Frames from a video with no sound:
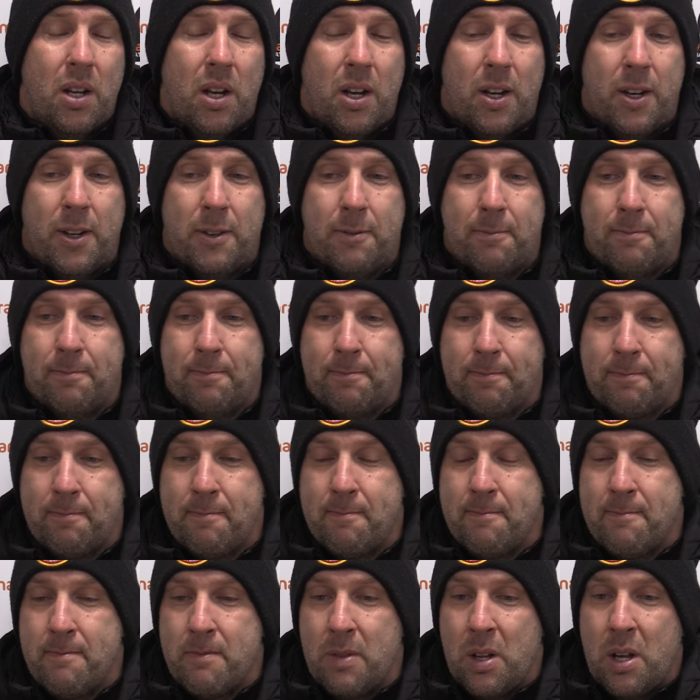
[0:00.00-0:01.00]
um,
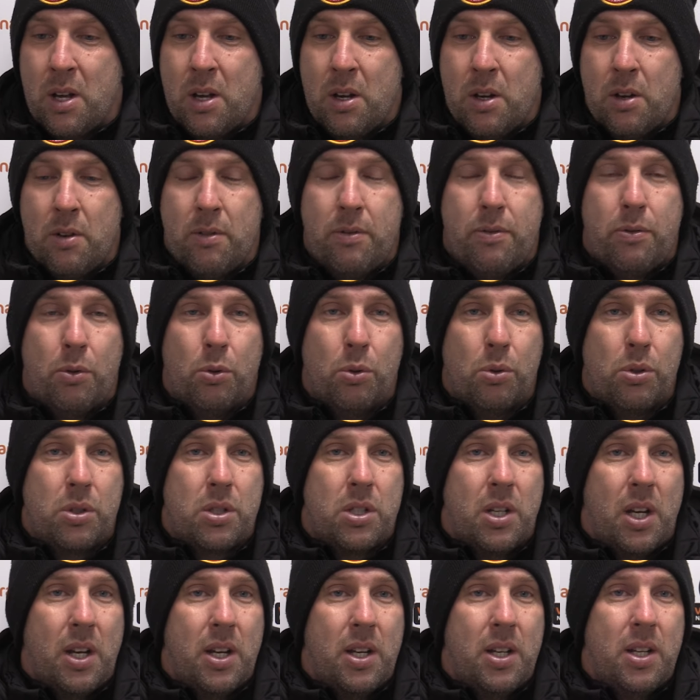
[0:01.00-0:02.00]

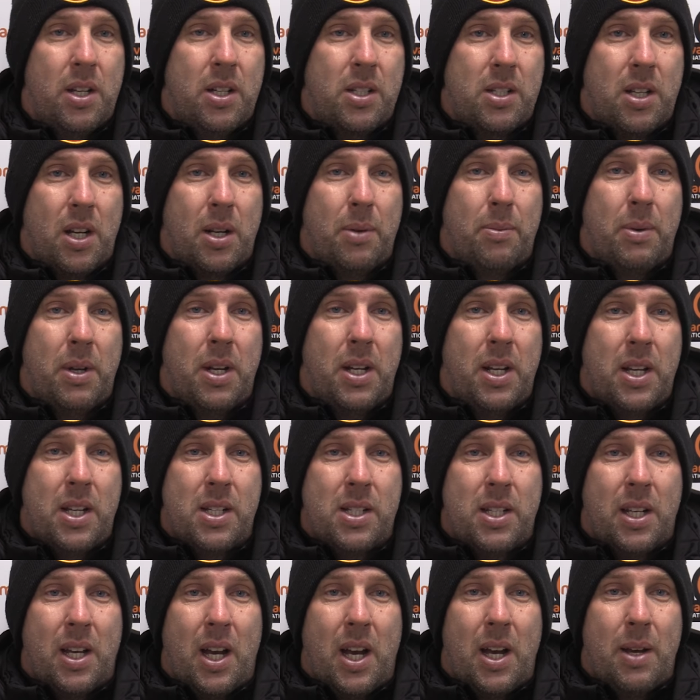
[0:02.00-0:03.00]
thoughts that it's going to be an
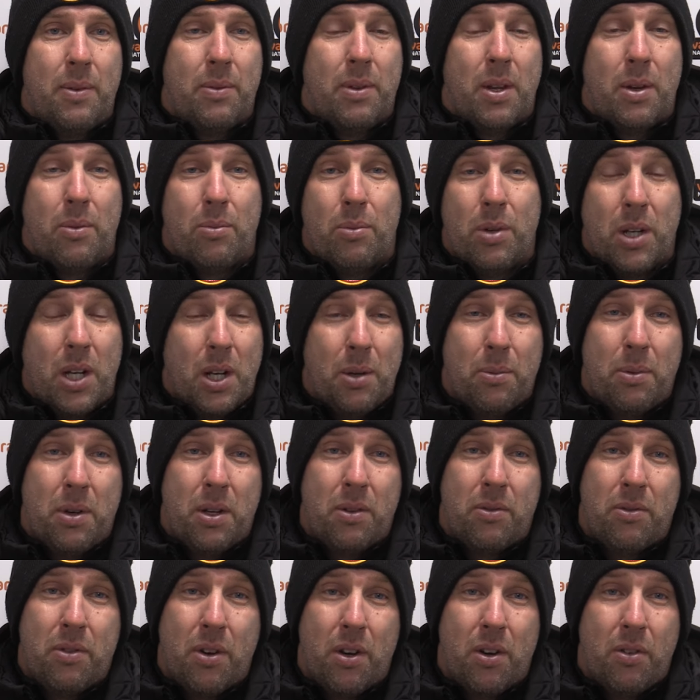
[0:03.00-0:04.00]
easy game, then we're going to
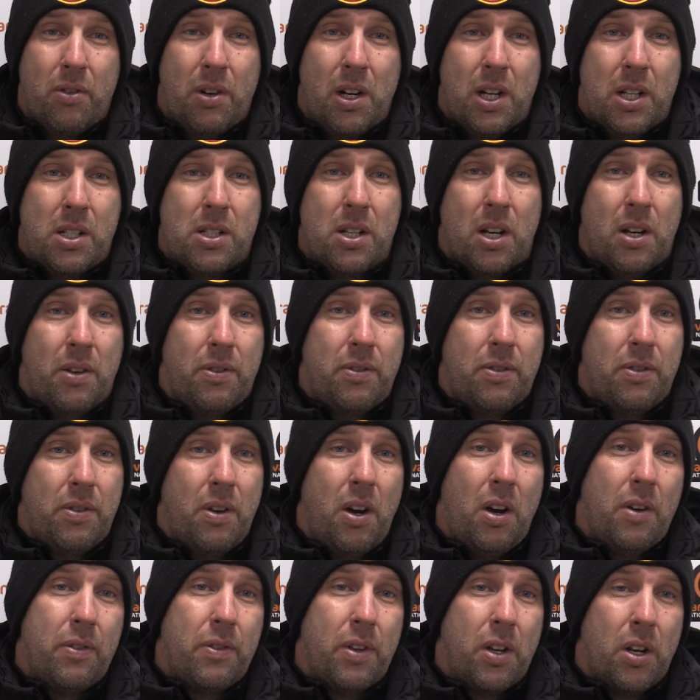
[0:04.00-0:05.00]
be in for a really
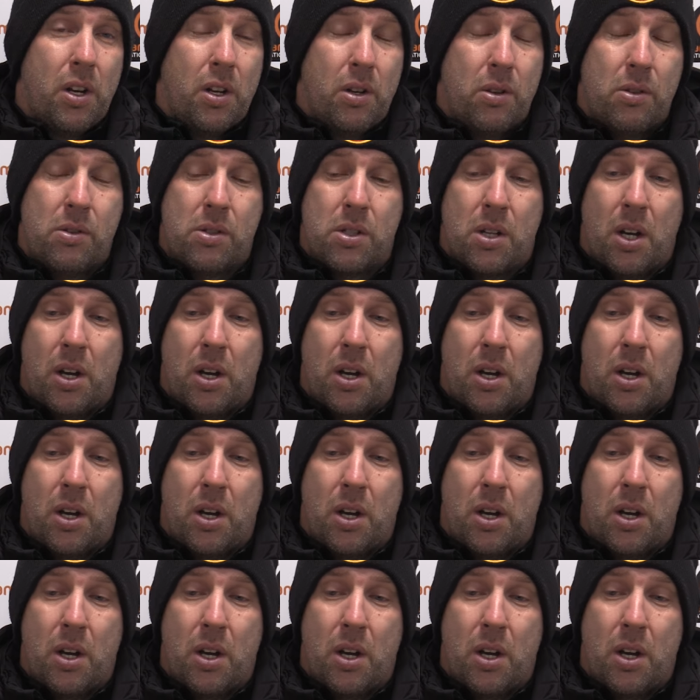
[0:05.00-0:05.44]
tough afternoon.